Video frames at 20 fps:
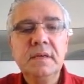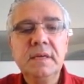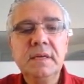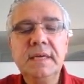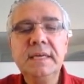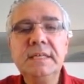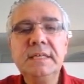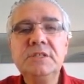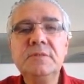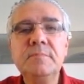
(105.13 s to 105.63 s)

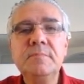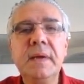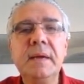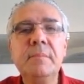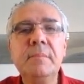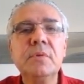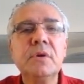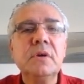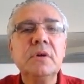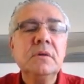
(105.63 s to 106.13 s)
Each
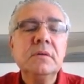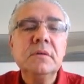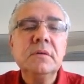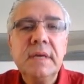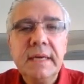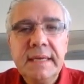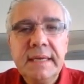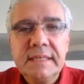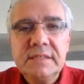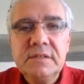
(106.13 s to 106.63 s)
member,
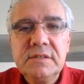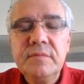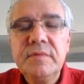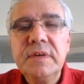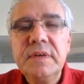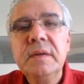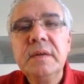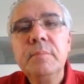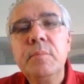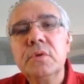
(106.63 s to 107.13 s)
and that's a
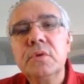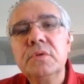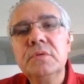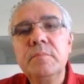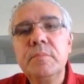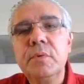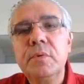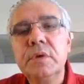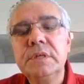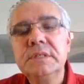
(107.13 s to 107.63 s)
very
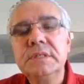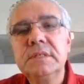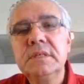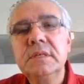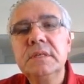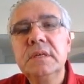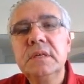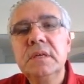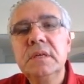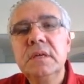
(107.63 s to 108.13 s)
important point,
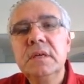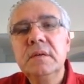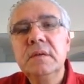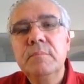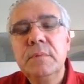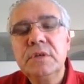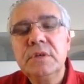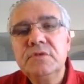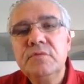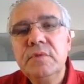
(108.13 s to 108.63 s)

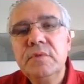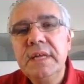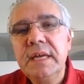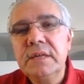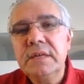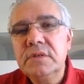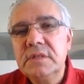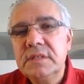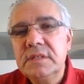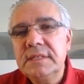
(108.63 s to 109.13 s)
must really
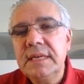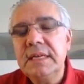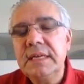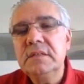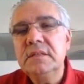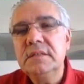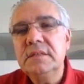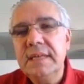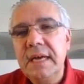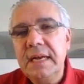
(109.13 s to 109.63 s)

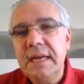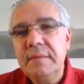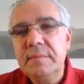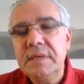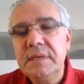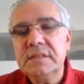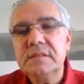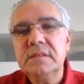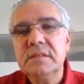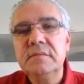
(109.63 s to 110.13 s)
understand the
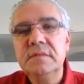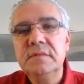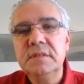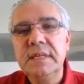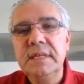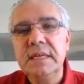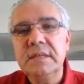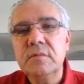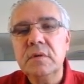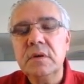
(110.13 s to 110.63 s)
dynamics of the
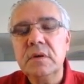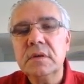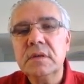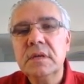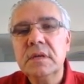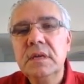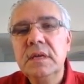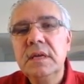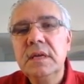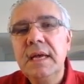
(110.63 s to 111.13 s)

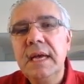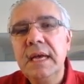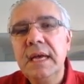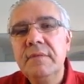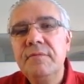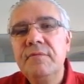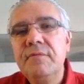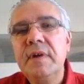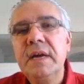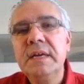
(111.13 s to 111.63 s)
network
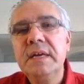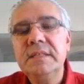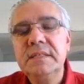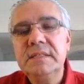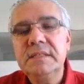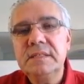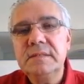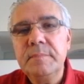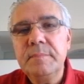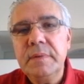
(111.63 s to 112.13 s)
and find
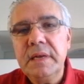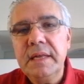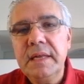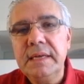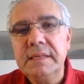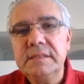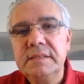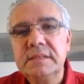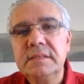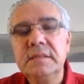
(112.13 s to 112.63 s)
its
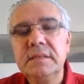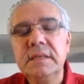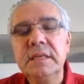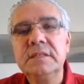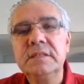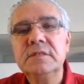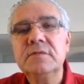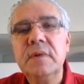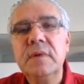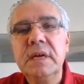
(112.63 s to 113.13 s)
place,
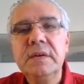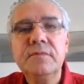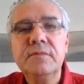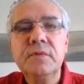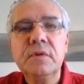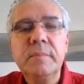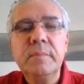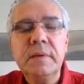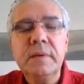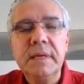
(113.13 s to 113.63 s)
its
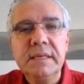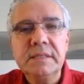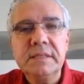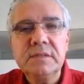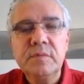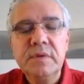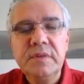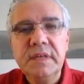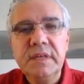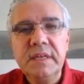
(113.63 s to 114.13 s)
rightful
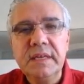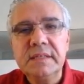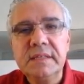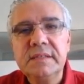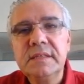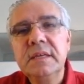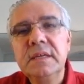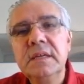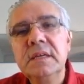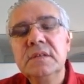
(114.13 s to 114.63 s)
place within
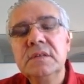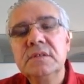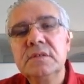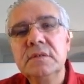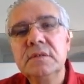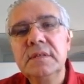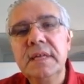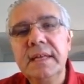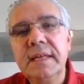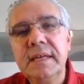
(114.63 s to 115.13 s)
it,
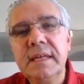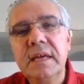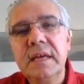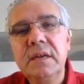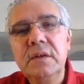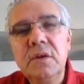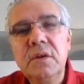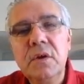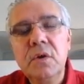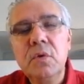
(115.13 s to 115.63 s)
so that they
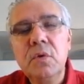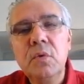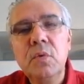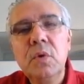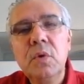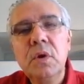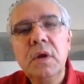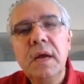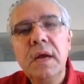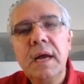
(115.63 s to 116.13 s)
can
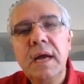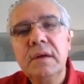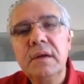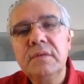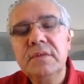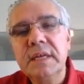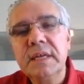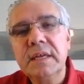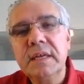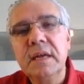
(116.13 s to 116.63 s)
know how
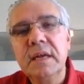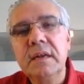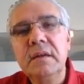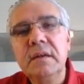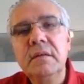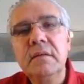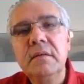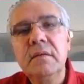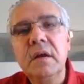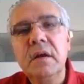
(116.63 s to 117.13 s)
they can